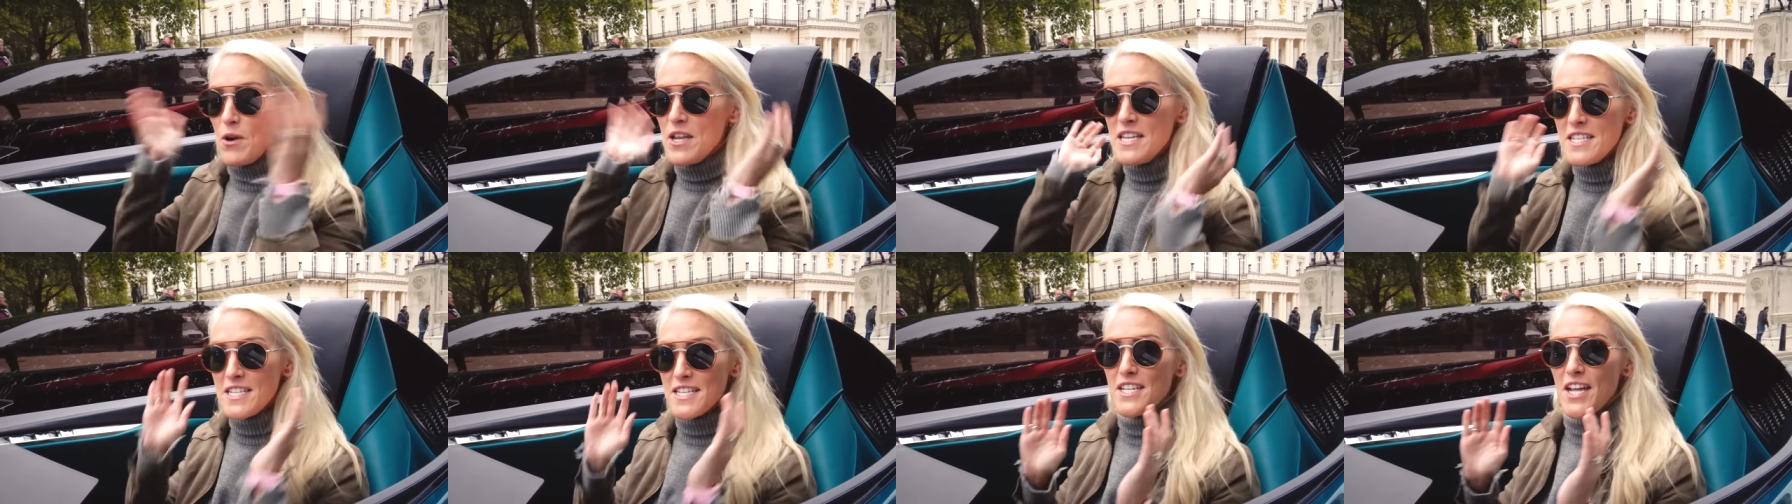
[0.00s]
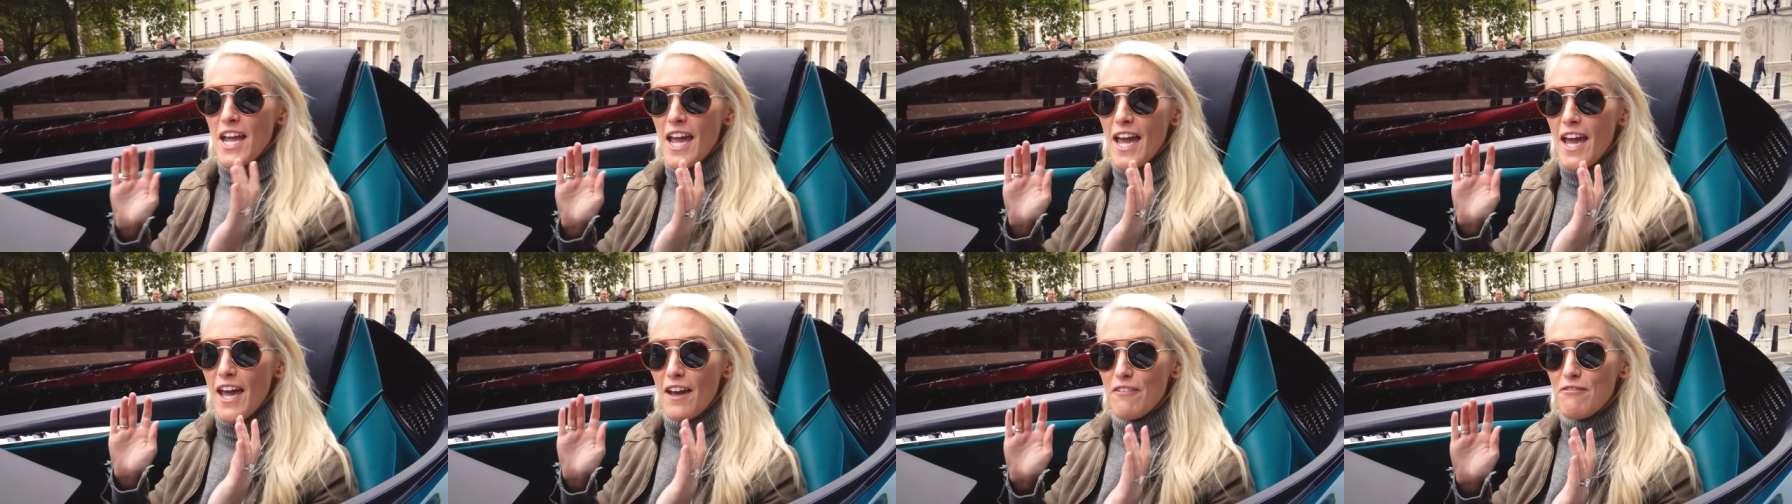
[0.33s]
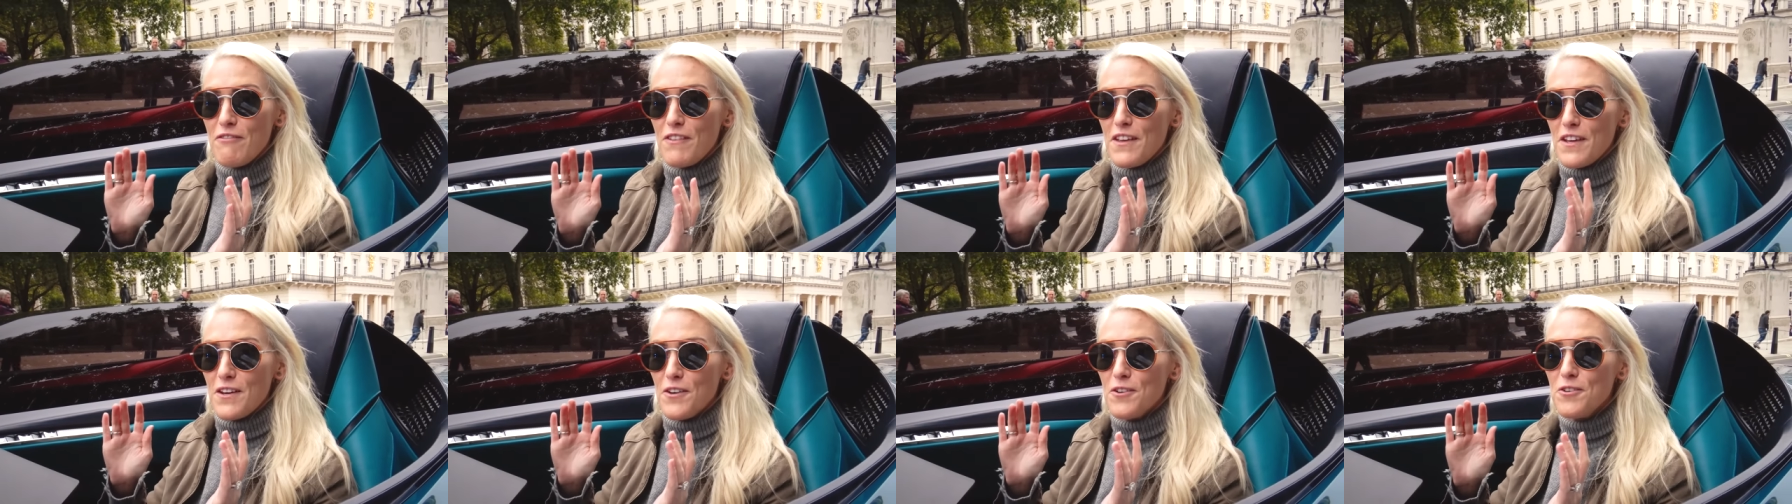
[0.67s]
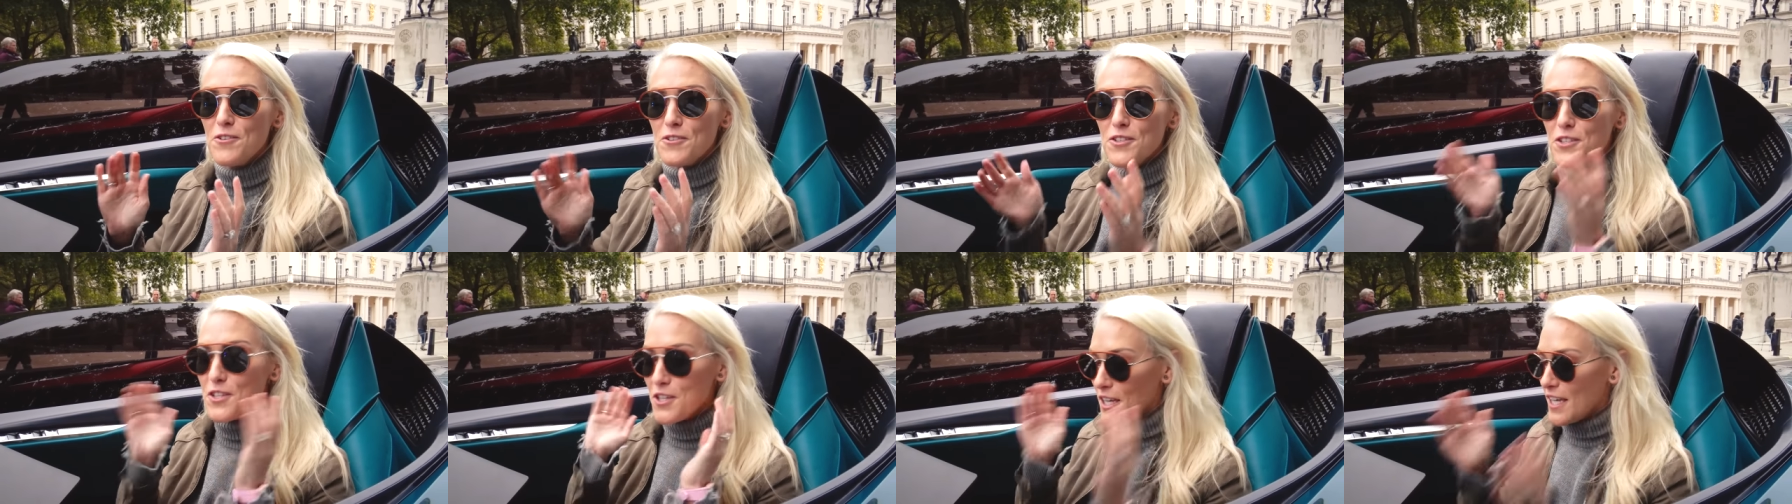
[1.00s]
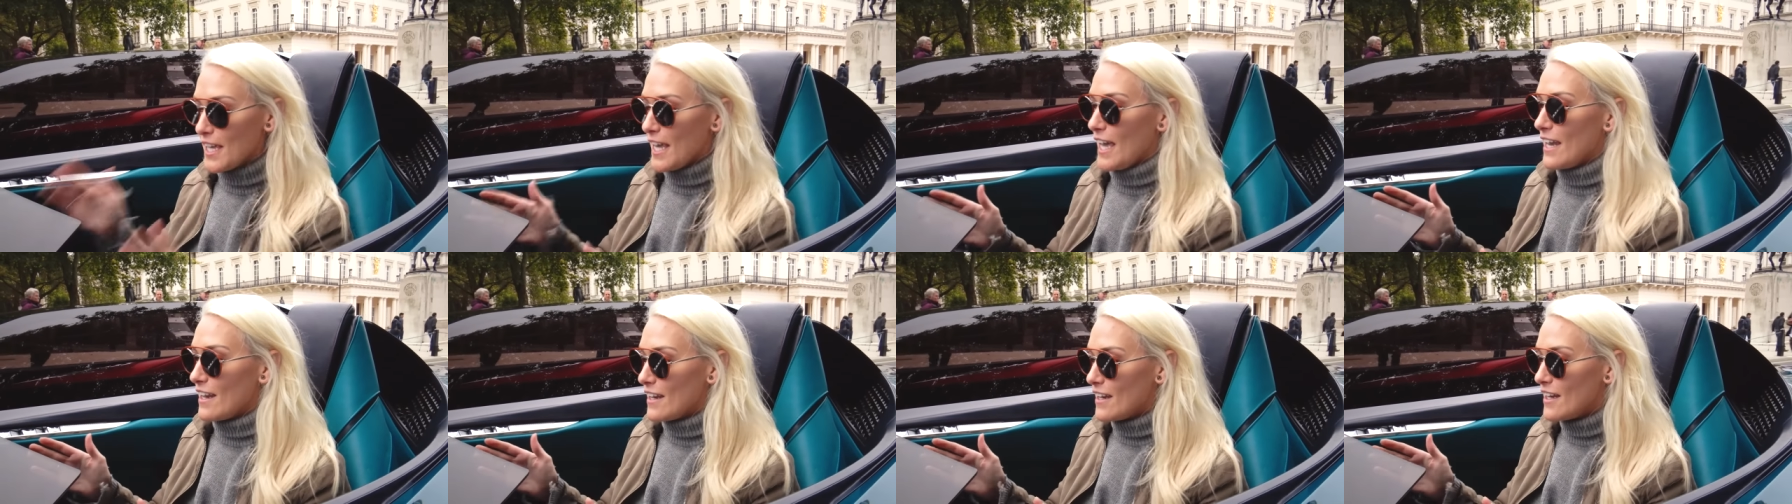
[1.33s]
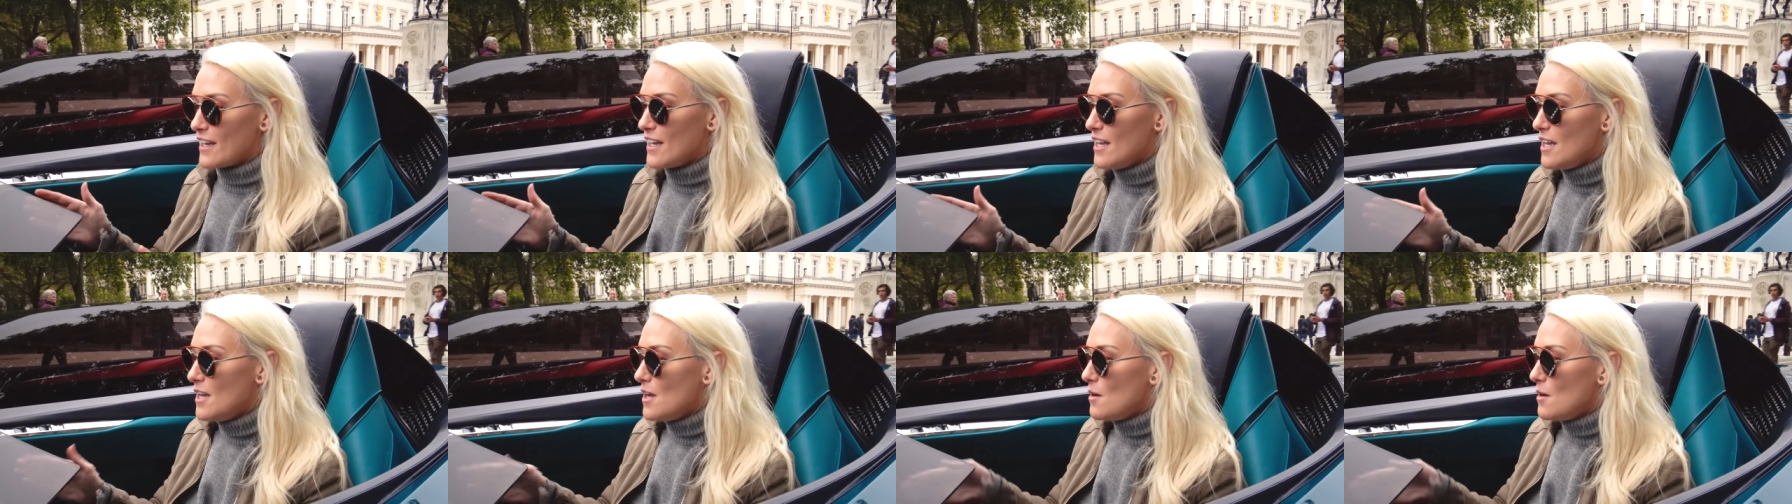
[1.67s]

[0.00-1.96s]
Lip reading: wind in your hair feel, you can get it.